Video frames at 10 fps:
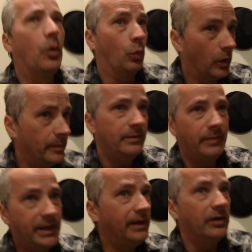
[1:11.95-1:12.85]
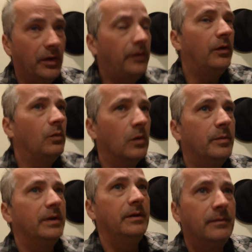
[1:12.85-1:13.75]
woman being good to
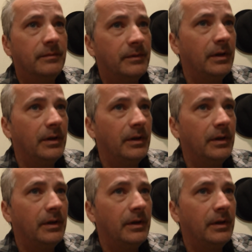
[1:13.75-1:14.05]
woman,